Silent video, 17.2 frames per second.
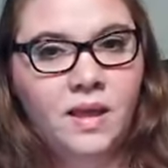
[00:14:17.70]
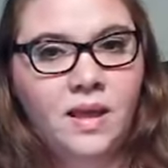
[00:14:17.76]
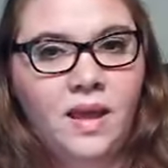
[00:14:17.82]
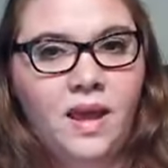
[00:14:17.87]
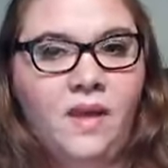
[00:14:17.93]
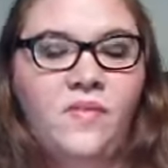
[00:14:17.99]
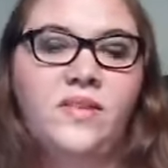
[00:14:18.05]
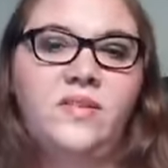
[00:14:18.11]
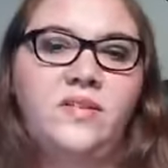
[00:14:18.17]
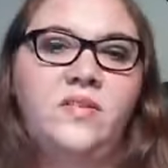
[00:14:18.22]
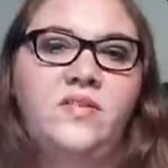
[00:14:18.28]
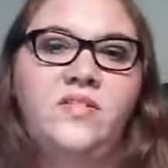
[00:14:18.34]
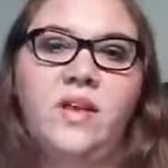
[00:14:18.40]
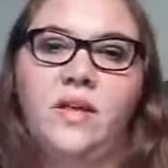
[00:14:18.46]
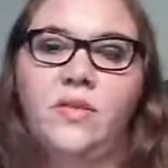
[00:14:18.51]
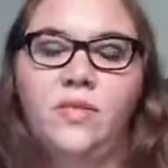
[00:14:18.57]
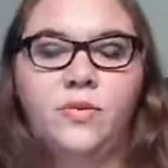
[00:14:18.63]
And this is
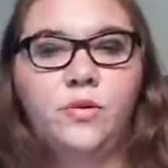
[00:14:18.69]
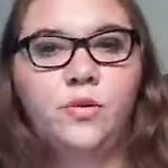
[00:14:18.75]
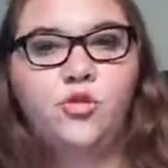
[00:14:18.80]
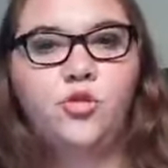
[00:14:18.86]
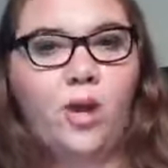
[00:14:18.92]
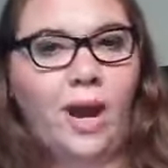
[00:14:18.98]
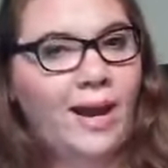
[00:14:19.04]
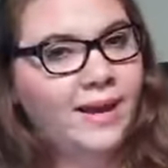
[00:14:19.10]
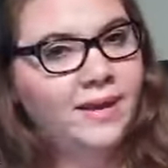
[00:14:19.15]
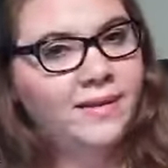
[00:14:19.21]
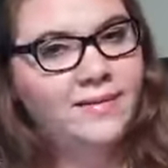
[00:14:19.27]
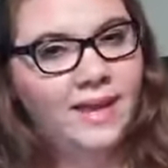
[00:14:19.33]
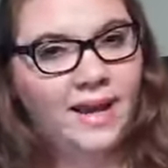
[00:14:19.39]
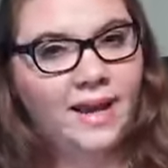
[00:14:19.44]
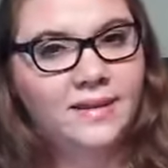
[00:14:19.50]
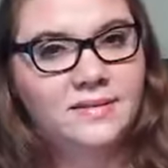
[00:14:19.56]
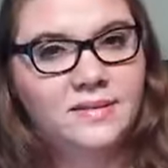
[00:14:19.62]
done through tracking
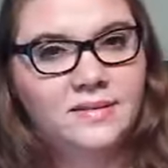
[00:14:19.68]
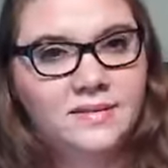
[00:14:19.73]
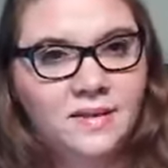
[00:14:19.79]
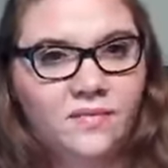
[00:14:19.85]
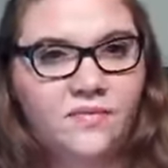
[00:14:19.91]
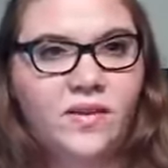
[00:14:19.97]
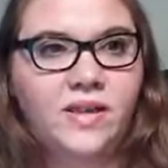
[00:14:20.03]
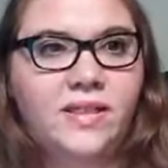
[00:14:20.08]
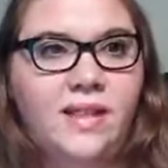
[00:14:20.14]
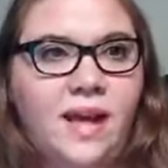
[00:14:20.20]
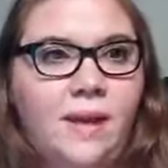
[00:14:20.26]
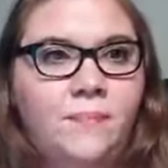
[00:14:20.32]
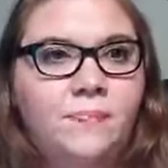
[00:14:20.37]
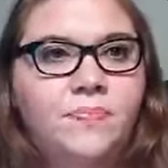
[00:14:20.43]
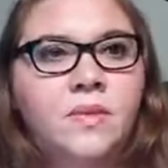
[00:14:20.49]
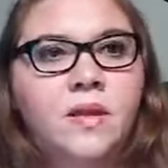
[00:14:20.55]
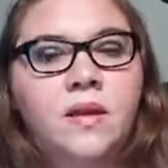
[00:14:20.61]
tags and stuff like that.
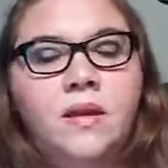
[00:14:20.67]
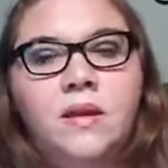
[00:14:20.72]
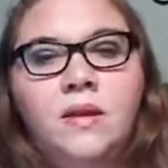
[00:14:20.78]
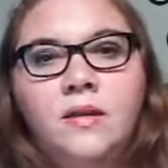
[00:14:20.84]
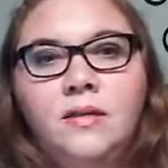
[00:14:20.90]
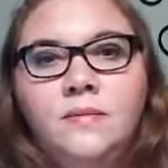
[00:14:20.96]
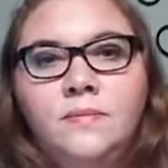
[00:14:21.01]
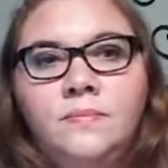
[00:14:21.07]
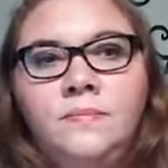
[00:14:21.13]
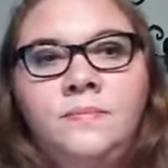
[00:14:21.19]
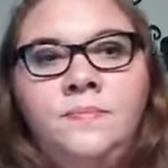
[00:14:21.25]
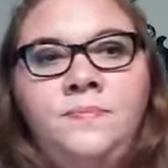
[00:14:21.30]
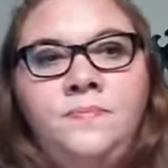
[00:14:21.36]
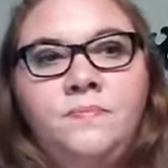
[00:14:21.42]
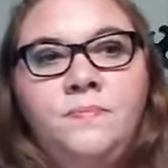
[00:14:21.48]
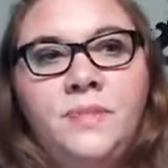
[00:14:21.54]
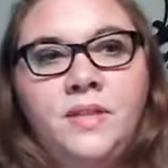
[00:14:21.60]

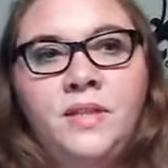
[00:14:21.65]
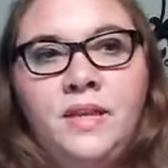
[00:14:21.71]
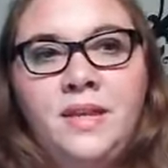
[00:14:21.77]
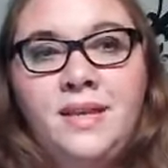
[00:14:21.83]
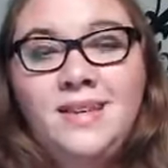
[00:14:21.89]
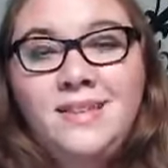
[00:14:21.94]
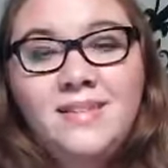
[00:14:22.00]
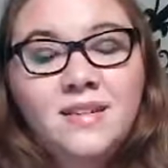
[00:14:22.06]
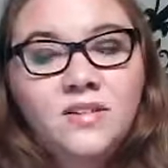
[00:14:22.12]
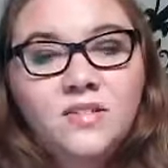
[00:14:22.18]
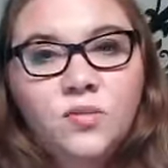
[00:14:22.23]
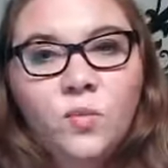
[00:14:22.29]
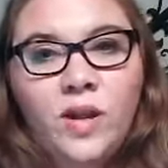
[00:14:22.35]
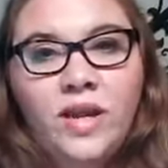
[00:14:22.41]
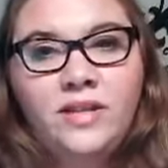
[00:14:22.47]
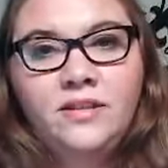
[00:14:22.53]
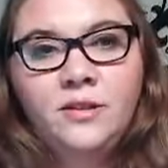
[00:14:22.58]
But the easiest
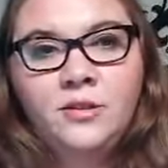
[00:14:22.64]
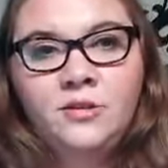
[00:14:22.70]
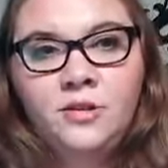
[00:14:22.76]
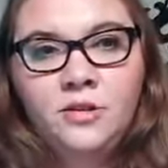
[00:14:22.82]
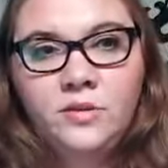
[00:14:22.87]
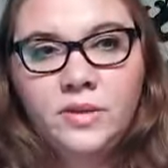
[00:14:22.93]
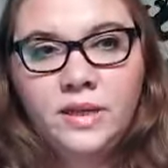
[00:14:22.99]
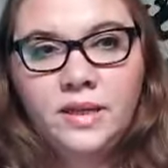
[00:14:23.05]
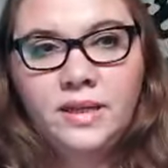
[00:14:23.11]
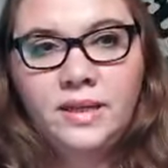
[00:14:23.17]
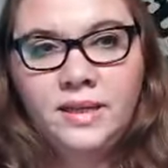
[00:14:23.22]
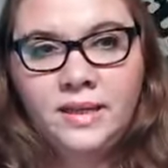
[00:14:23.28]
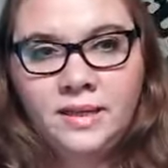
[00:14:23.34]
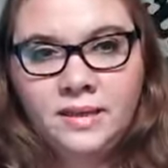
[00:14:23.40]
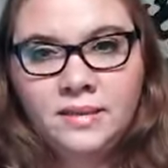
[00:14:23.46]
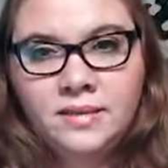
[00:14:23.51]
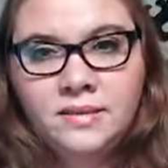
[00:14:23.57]
way to do it
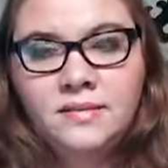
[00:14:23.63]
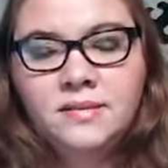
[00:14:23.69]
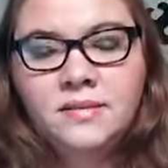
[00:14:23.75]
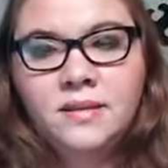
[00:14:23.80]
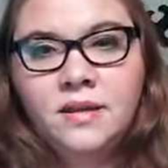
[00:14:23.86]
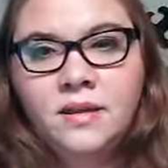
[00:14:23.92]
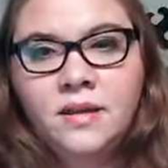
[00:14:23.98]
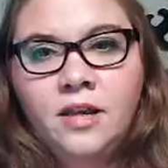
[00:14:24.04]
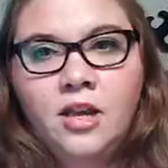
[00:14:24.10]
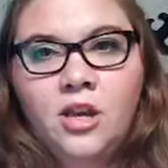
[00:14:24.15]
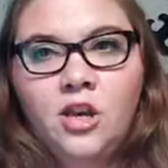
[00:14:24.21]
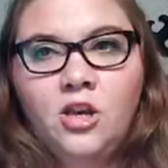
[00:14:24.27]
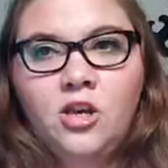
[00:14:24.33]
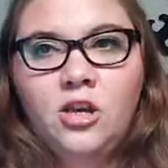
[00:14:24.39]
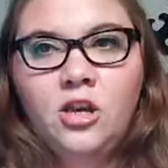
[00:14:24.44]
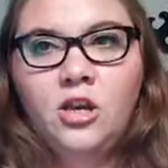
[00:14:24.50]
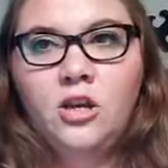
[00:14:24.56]
is
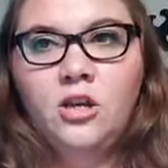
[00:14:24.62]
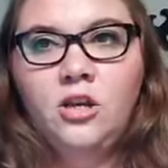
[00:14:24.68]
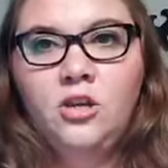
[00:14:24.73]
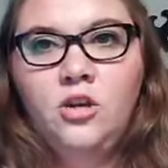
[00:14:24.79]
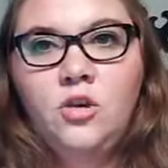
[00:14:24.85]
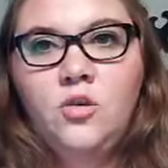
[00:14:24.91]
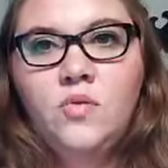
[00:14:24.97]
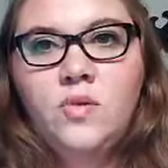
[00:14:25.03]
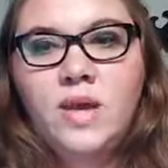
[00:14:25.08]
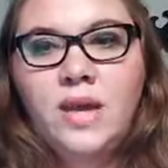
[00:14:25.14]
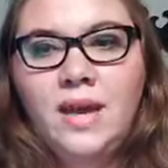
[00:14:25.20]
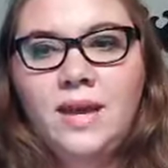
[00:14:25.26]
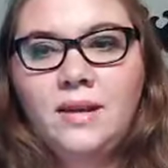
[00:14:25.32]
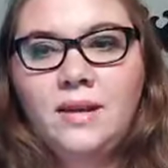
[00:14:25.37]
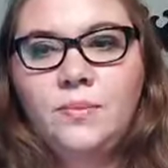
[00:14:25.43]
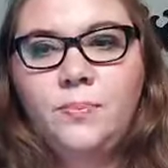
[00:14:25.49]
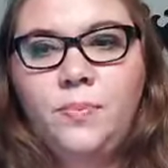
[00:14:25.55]
you
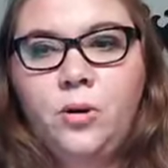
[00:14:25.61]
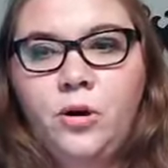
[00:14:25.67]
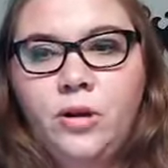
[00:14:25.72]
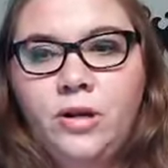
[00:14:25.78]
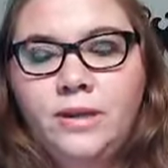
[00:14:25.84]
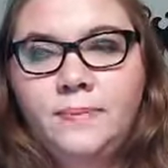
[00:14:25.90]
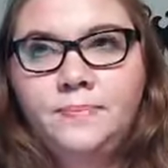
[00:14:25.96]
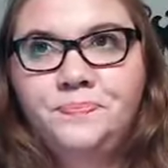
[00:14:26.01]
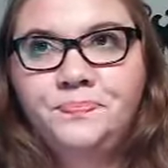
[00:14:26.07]
can put